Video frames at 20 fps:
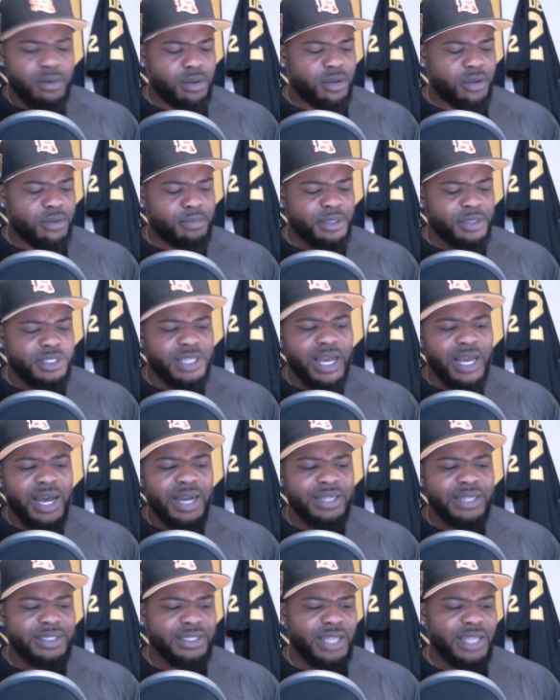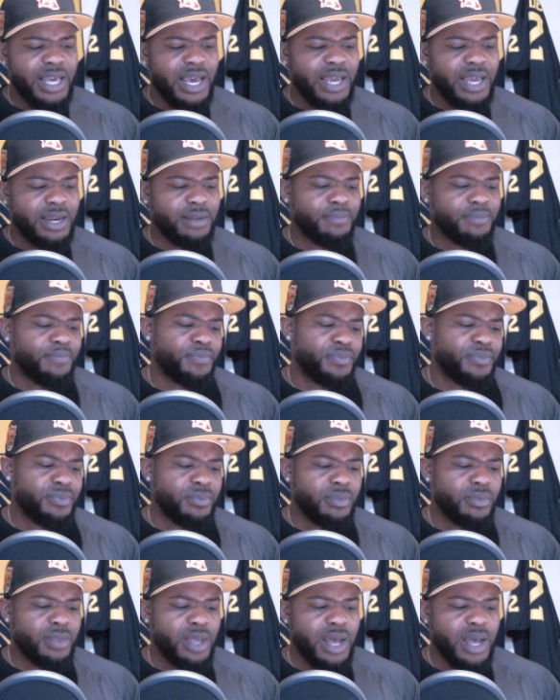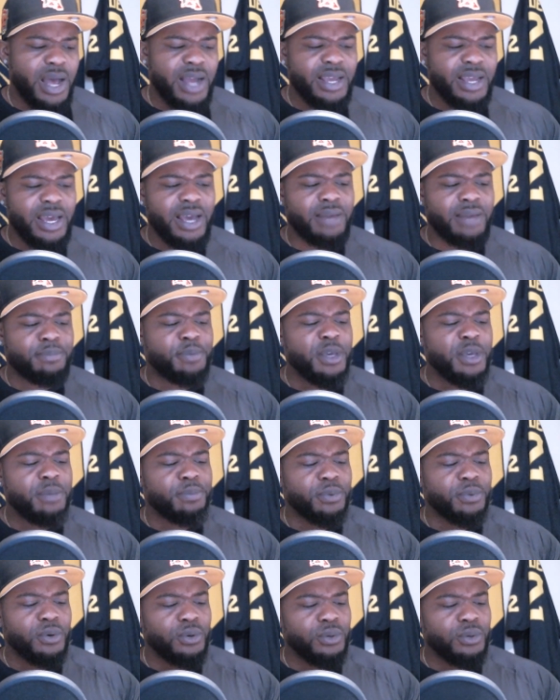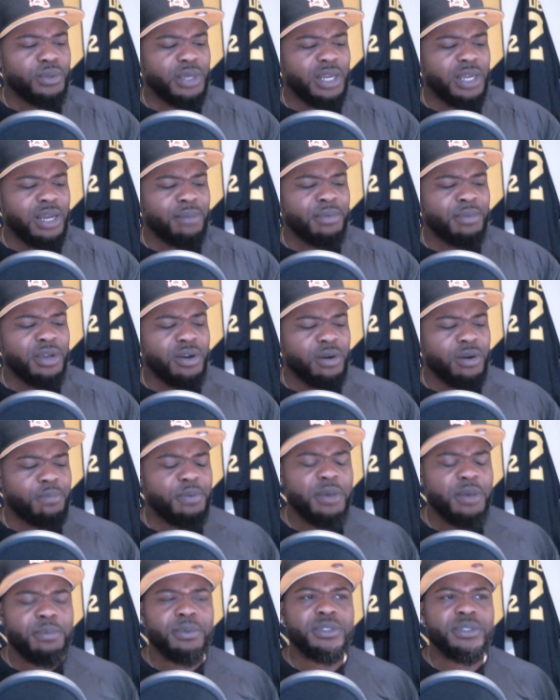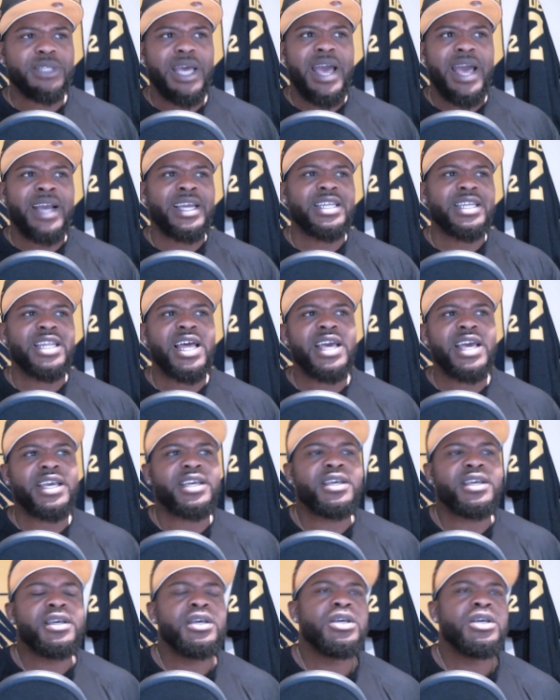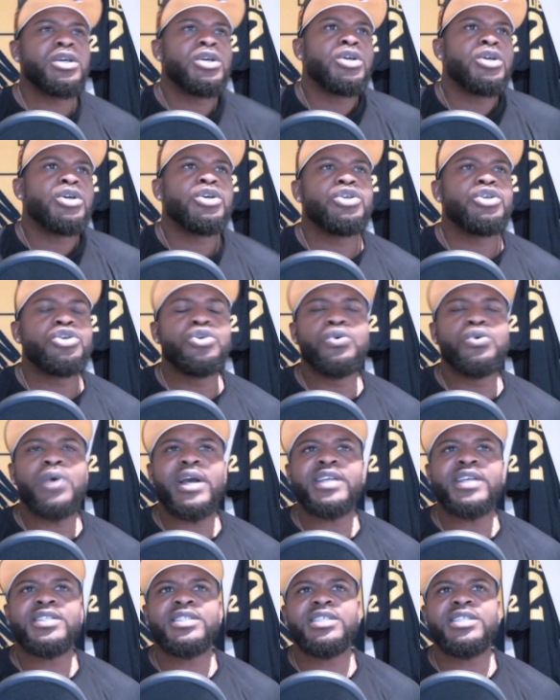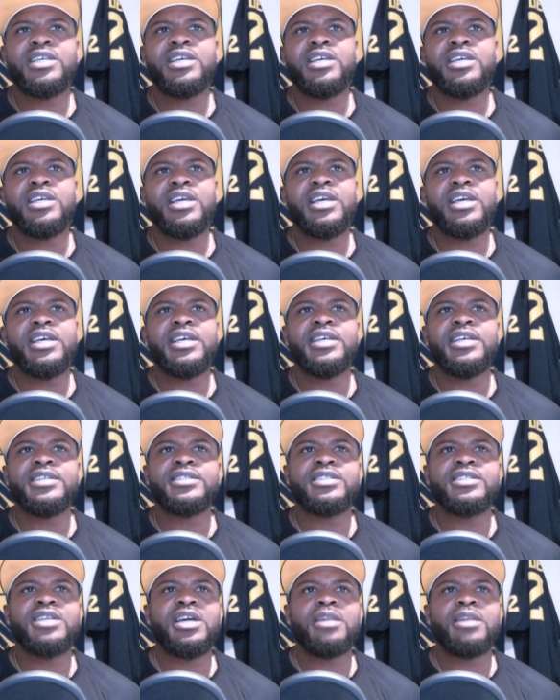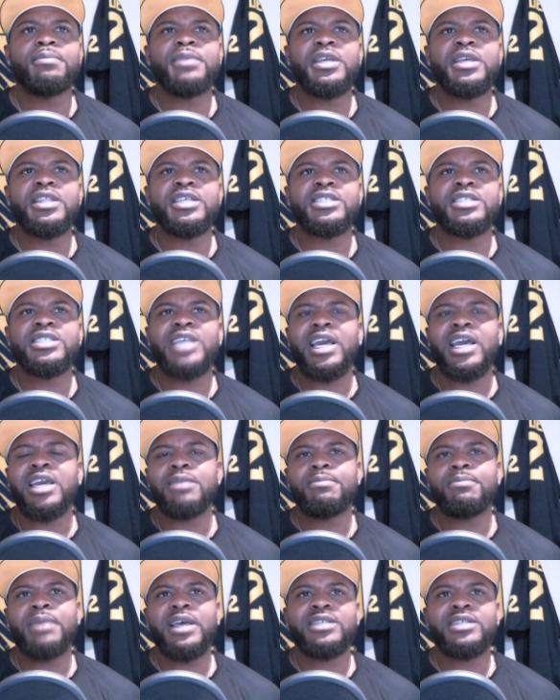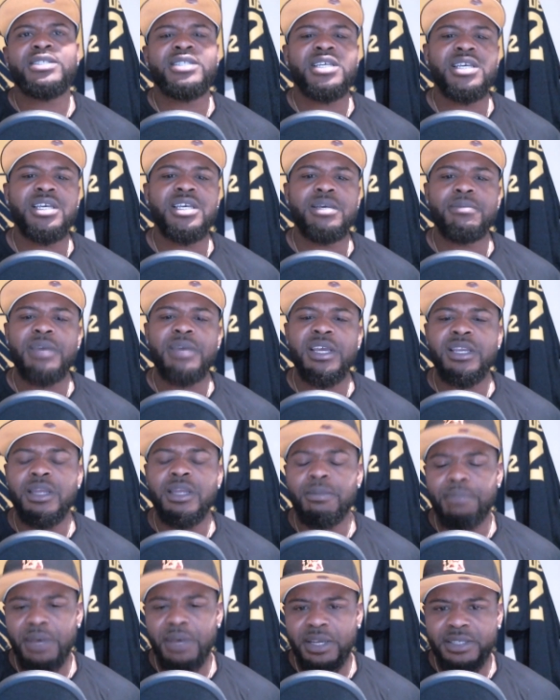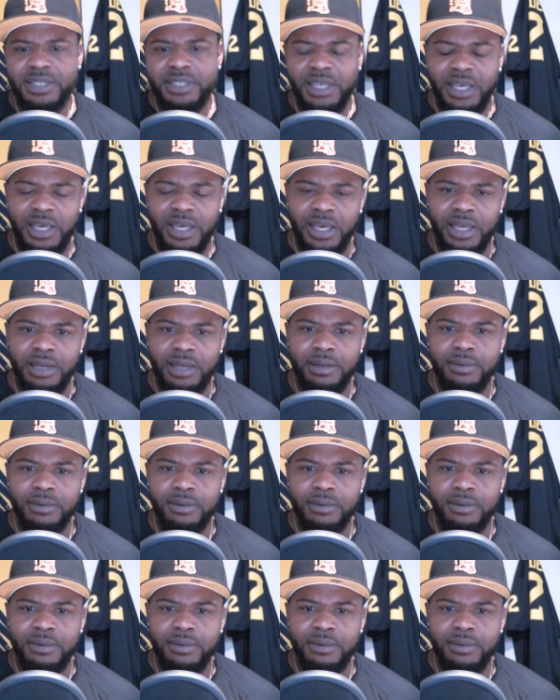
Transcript: besides that, I got people, and I'm hearing people acting like USC is going to be the second best team in the Big Ten.